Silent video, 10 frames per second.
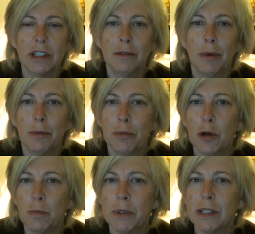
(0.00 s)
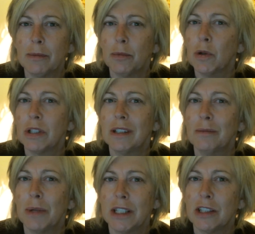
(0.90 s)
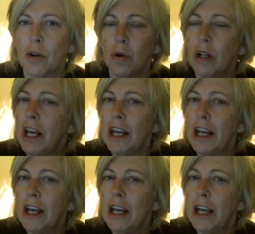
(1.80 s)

to my purpose, important to my soul,